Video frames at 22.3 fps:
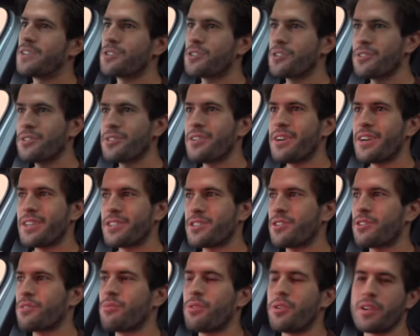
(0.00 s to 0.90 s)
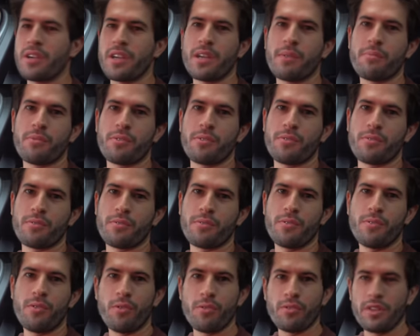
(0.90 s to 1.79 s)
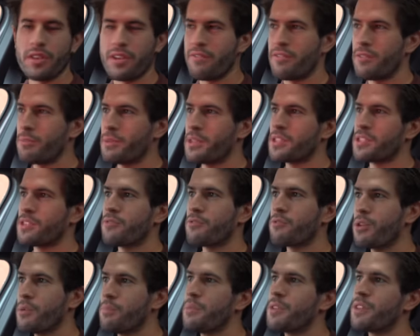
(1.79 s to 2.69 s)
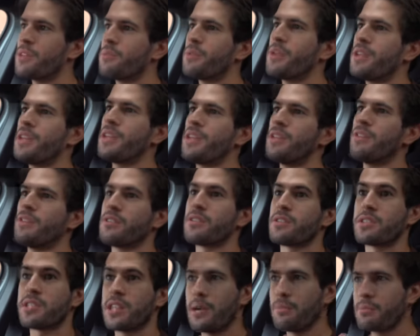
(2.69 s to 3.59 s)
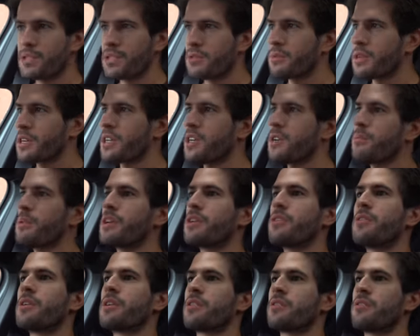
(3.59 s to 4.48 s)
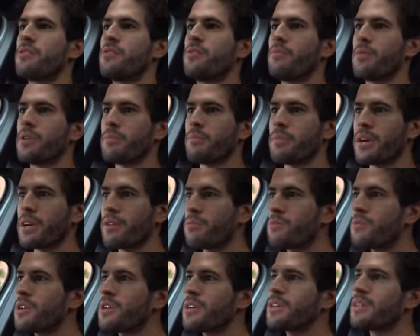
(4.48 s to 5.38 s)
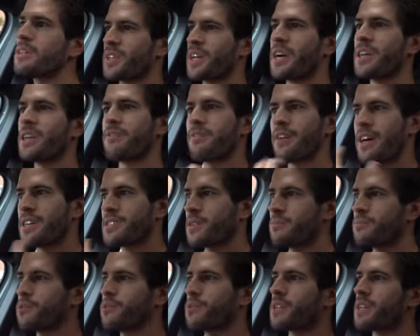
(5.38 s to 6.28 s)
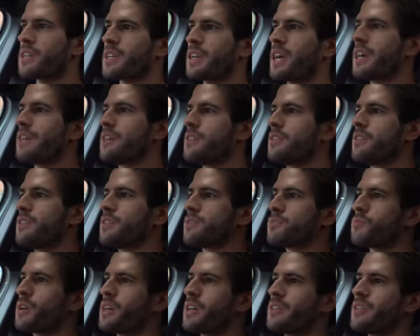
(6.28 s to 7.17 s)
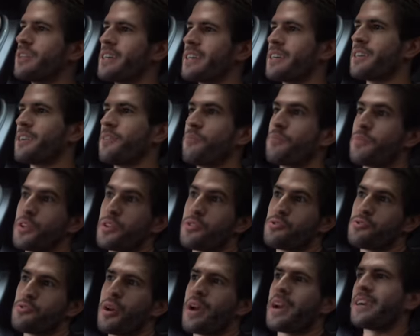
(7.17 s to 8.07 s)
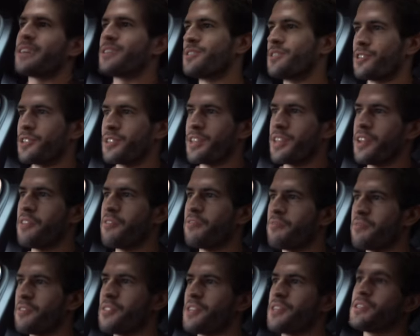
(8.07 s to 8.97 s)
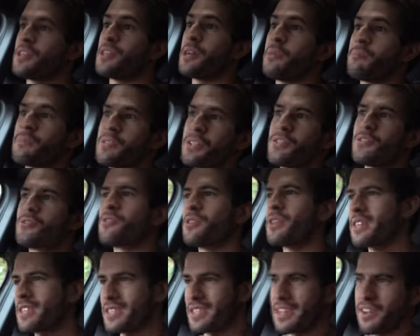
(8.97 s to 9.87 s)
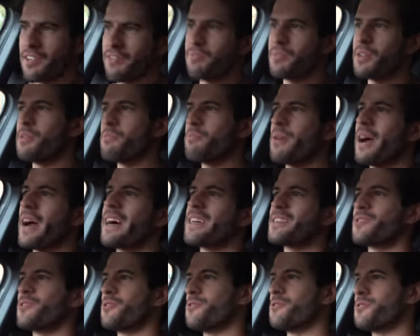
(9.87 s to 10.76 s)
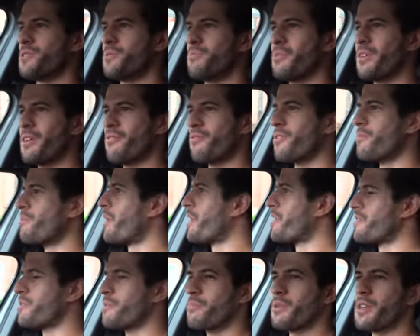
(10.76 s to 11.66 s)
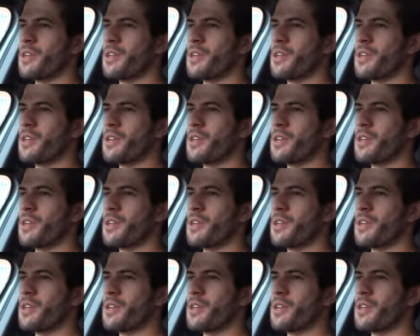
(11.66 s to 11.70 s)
So, you know, I start walking him through all the different pieces of equipment that we need, the steps that we're gonna be going through one by one, kind of as I'm doing the cannula as well, like trying to give the tips and tricks that have been passed on to me from other other